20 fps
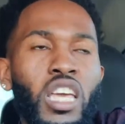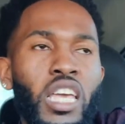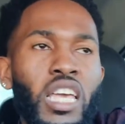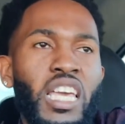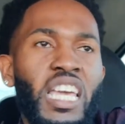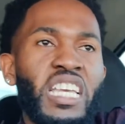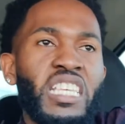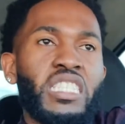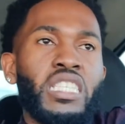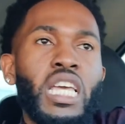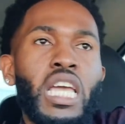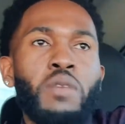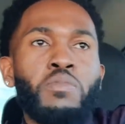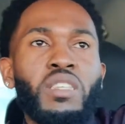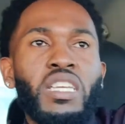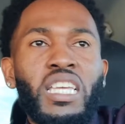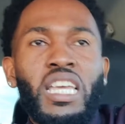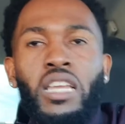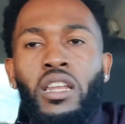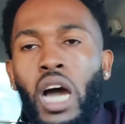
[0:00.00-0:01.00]
he seems to
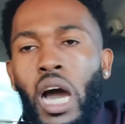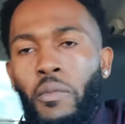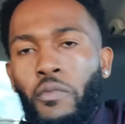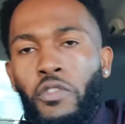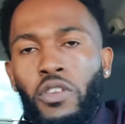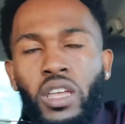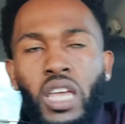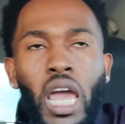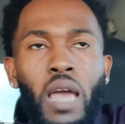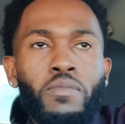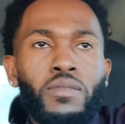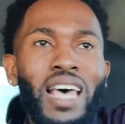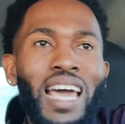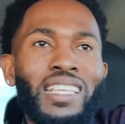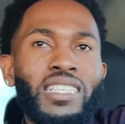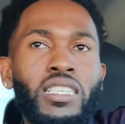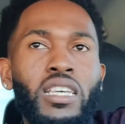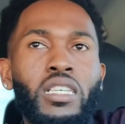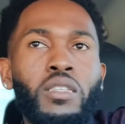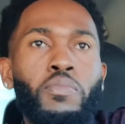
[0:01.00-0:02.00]
get up for games
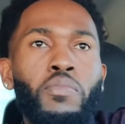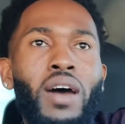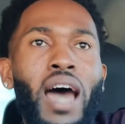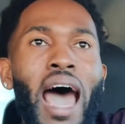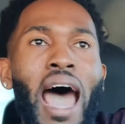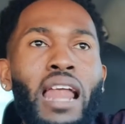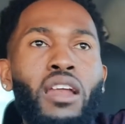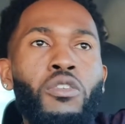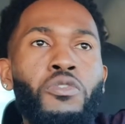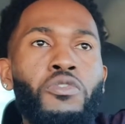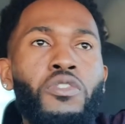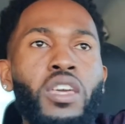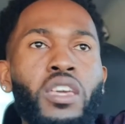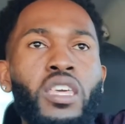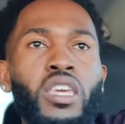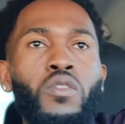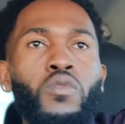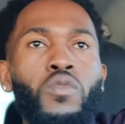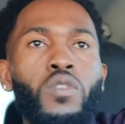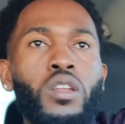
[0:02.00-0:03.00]
like this, but I don't think
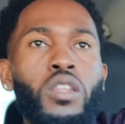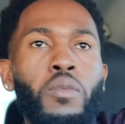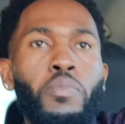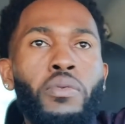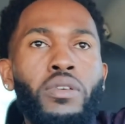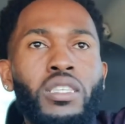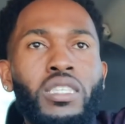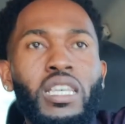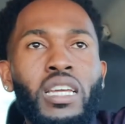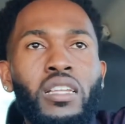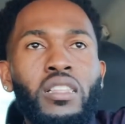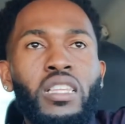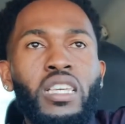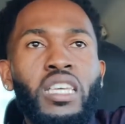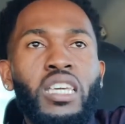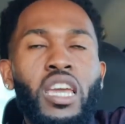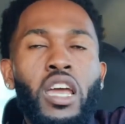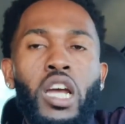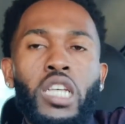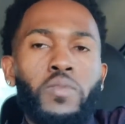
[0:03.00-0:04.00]
he really particularly
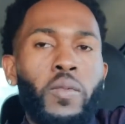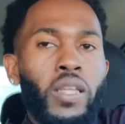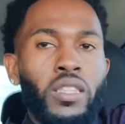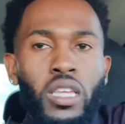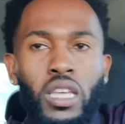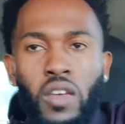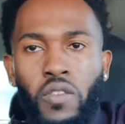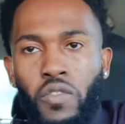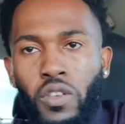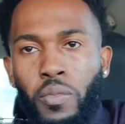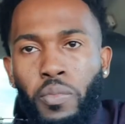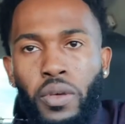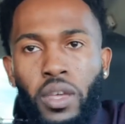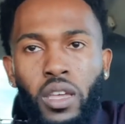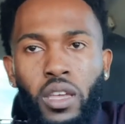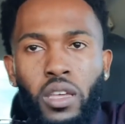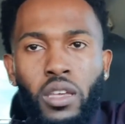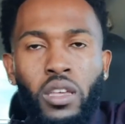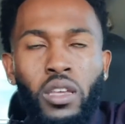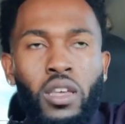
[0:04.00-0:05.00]
cares about the
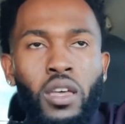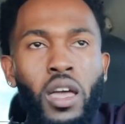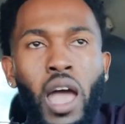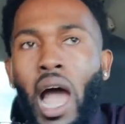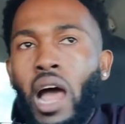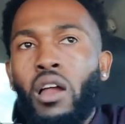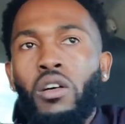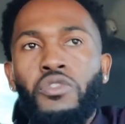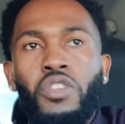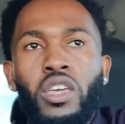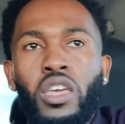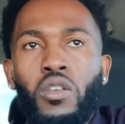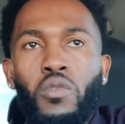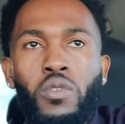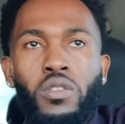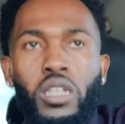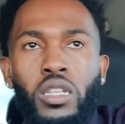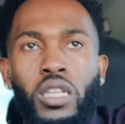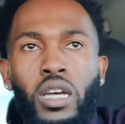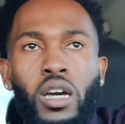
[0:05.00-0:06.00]
MVP. I don't think he
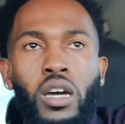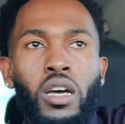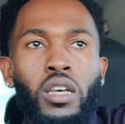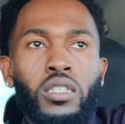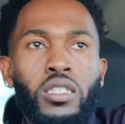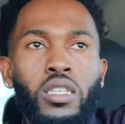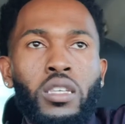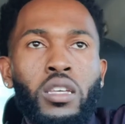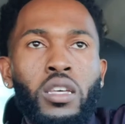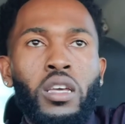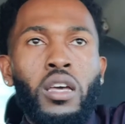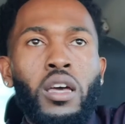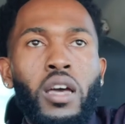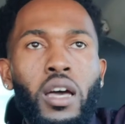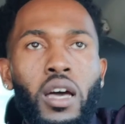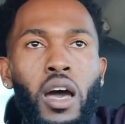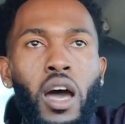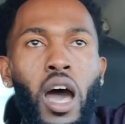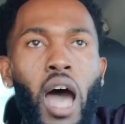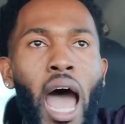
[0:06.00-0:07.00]
really does.
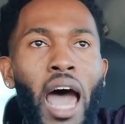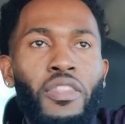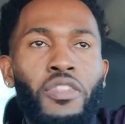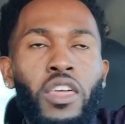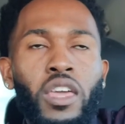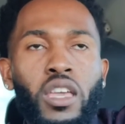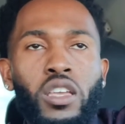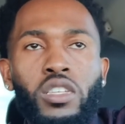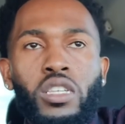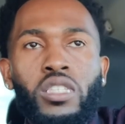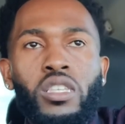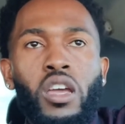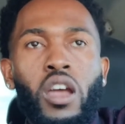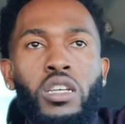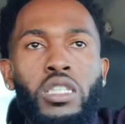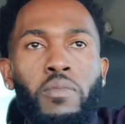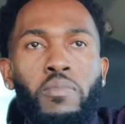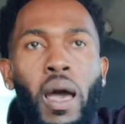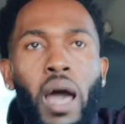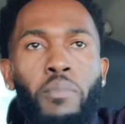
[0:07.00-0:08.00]
I think he just
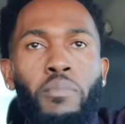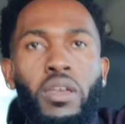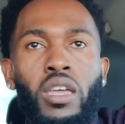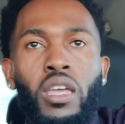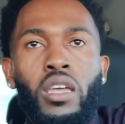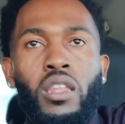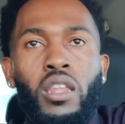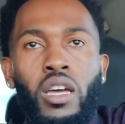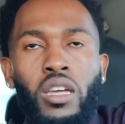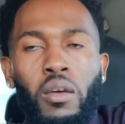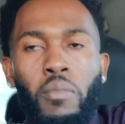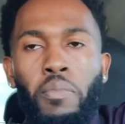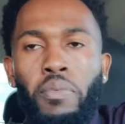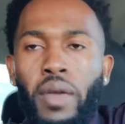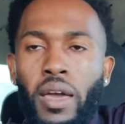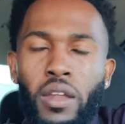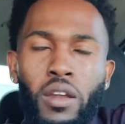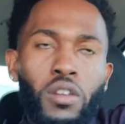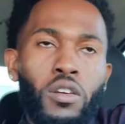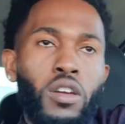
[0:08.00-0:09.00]
cares about being a
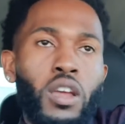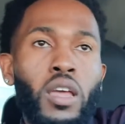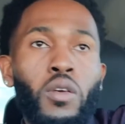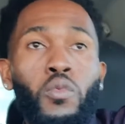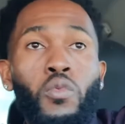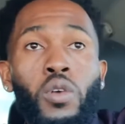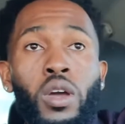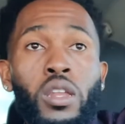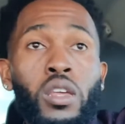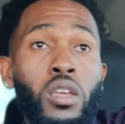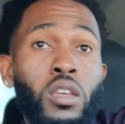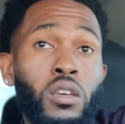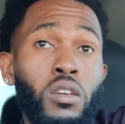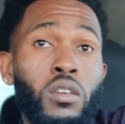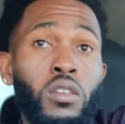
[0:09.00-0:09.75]
competitor and winning.